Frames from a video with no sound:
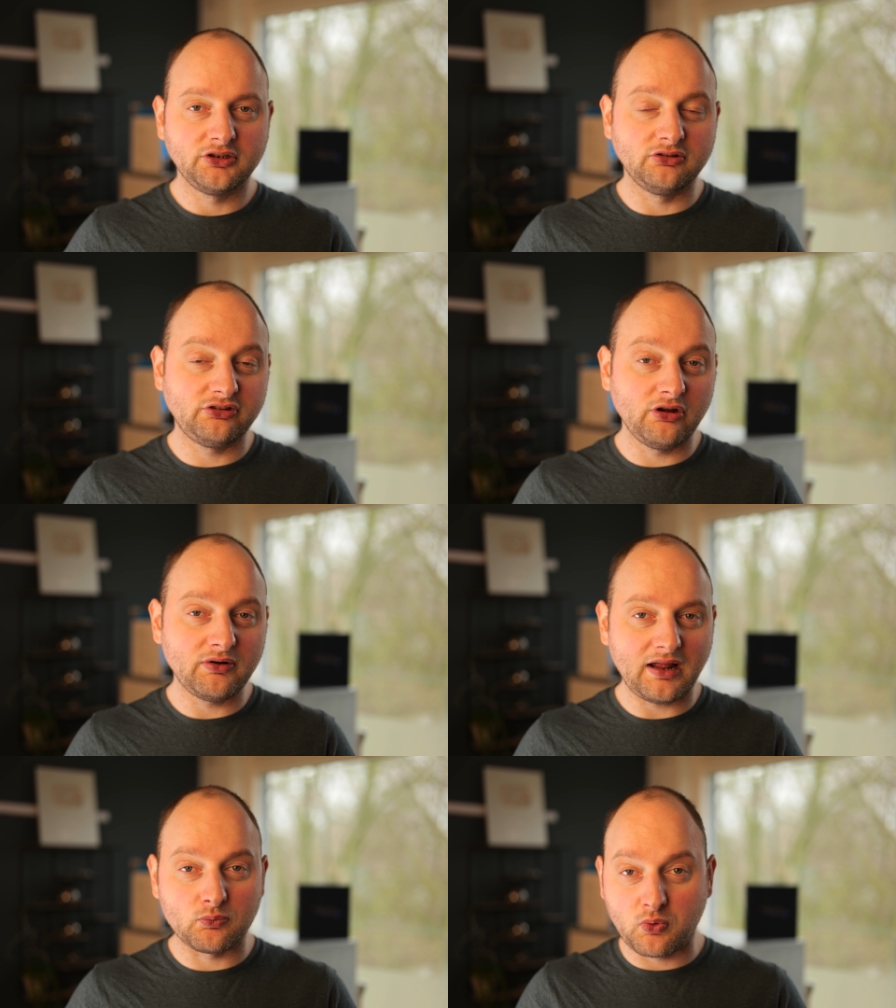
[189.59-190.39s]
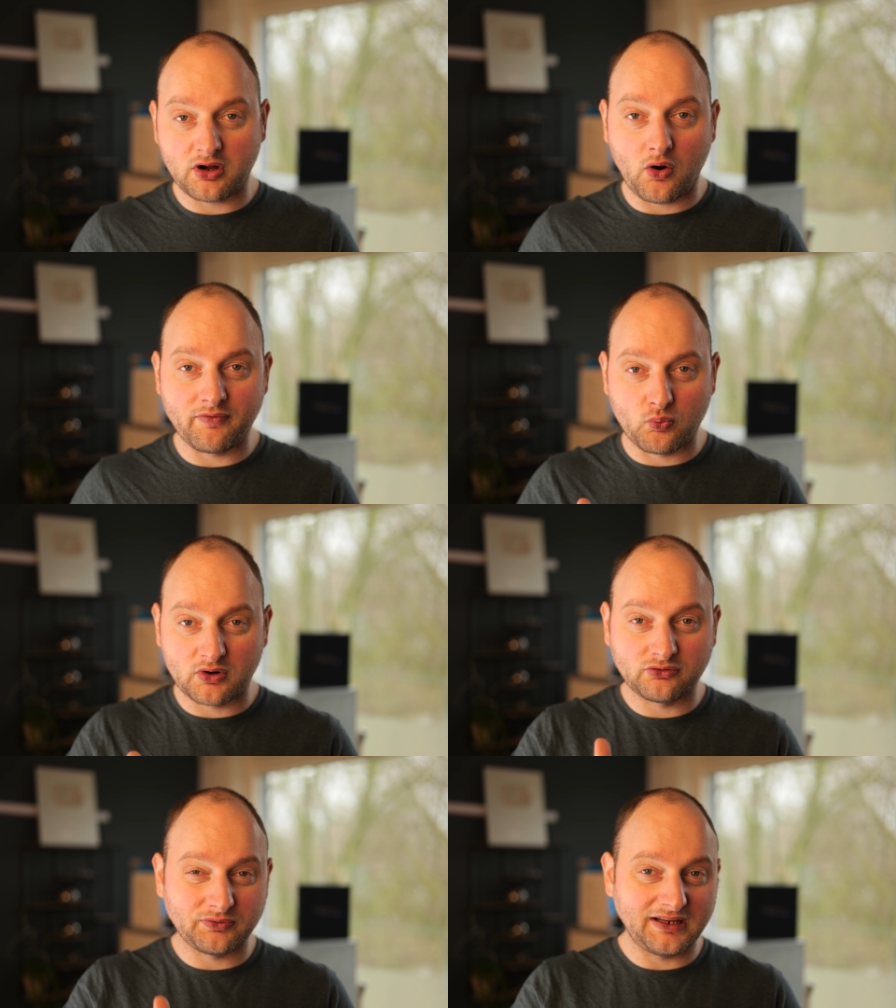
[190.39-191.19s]
You still get a 1 over
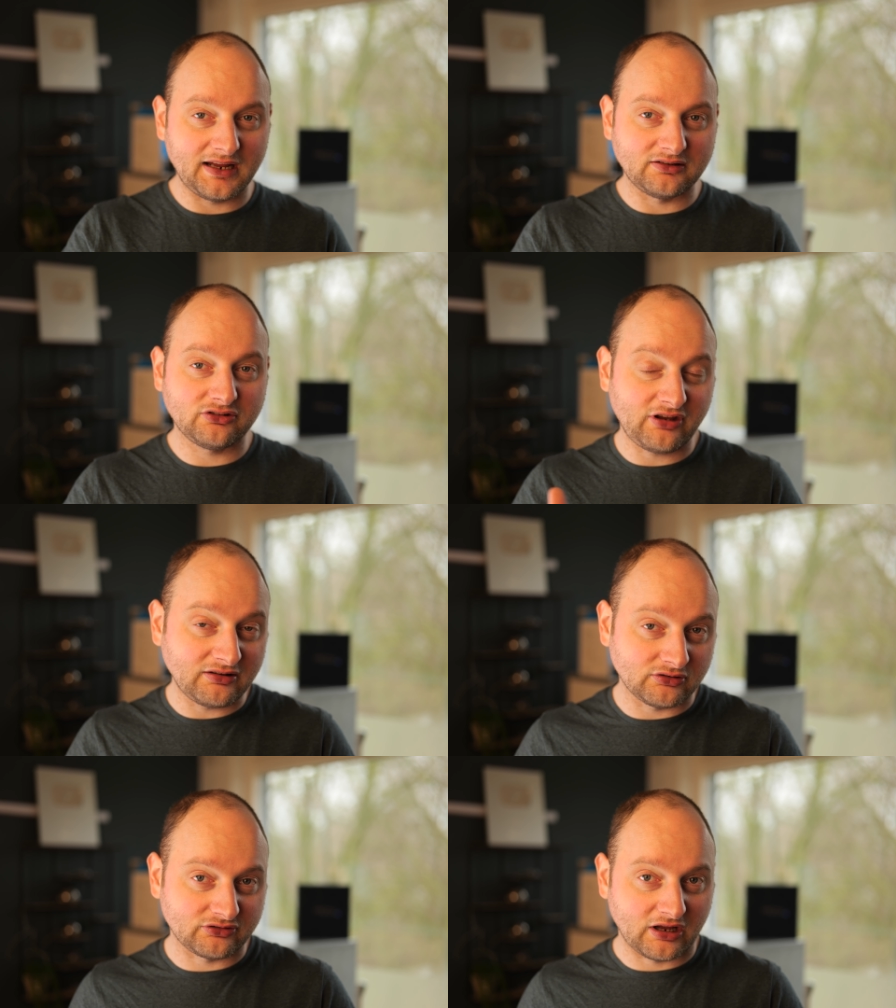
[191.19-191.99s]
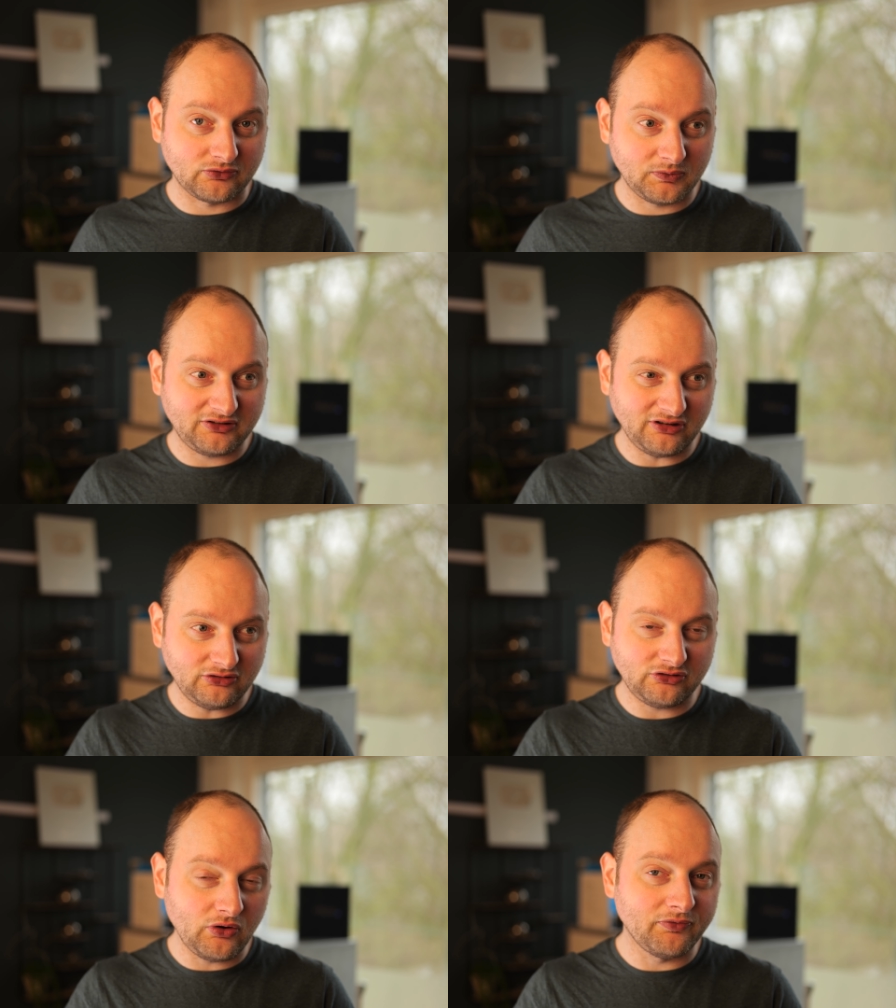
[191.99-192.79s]
1 3 inch sensor size, which
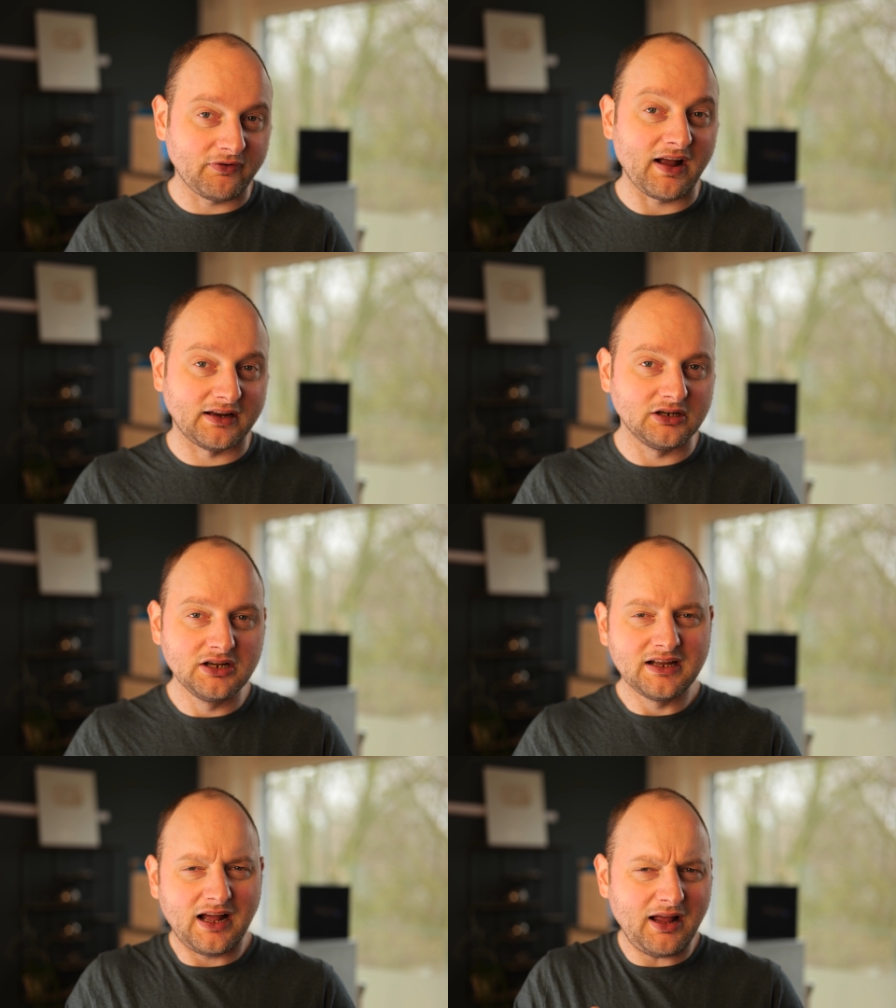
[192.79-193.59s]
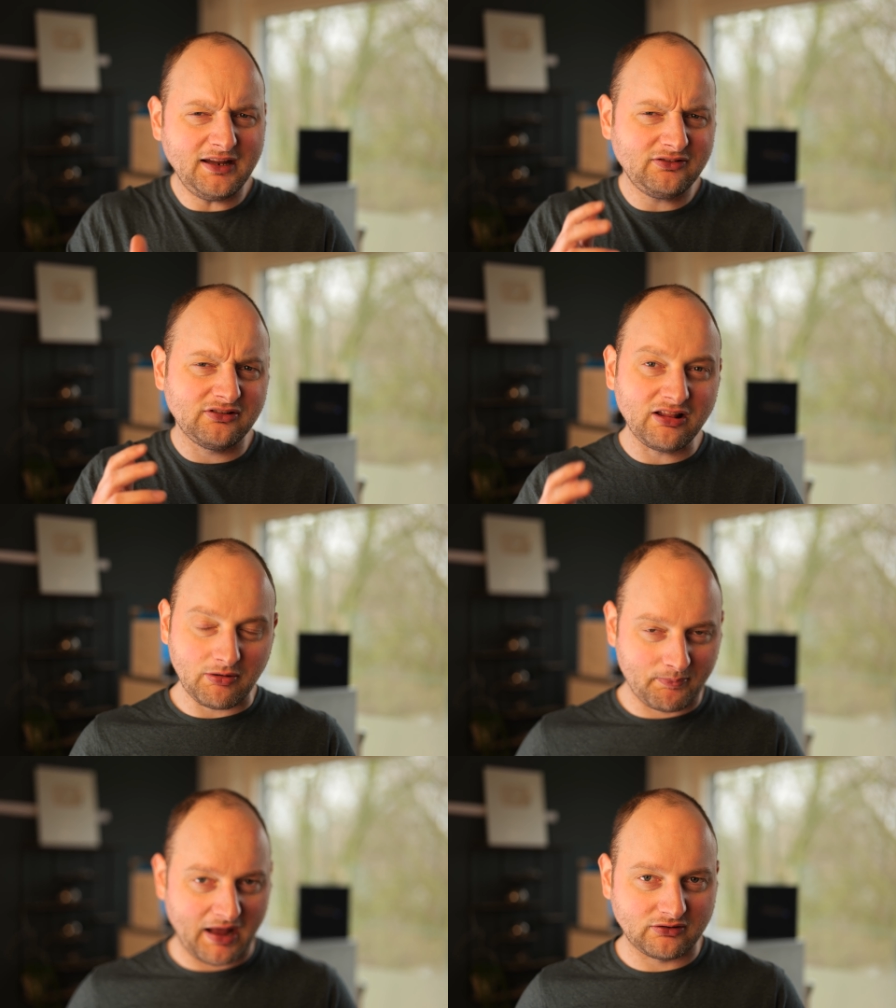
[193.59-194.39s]
is still fine. Uh, it's not
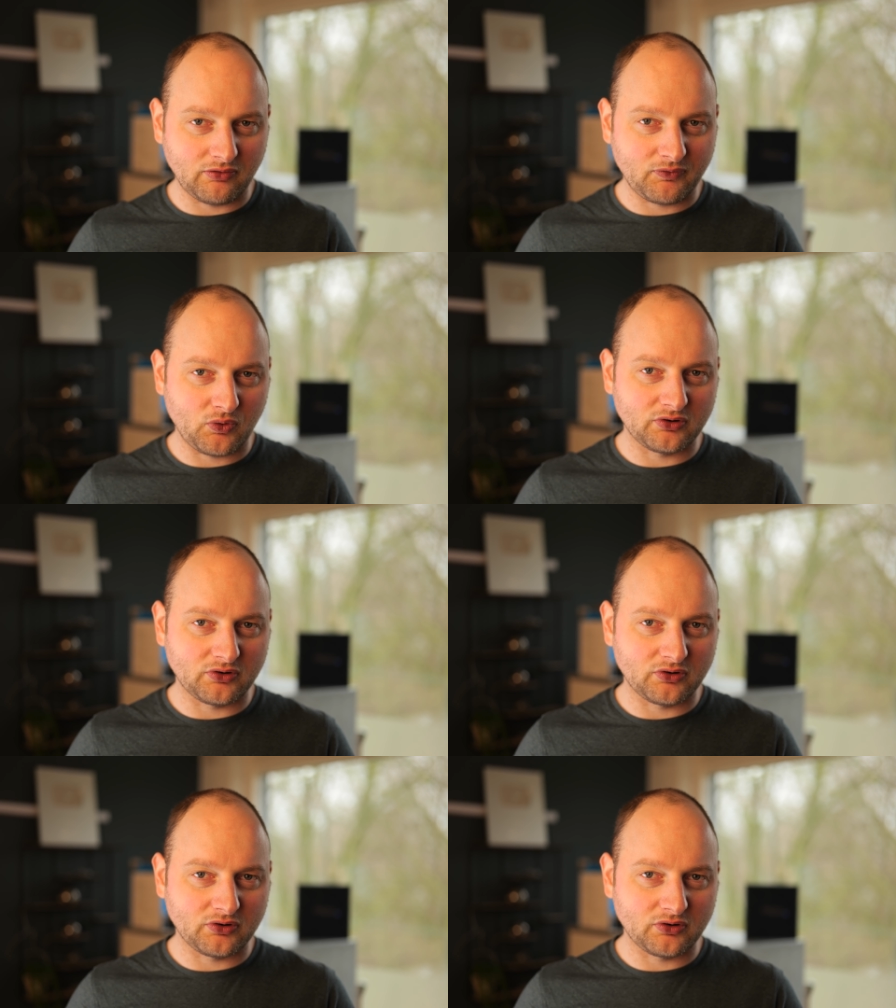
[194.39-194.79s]
the best of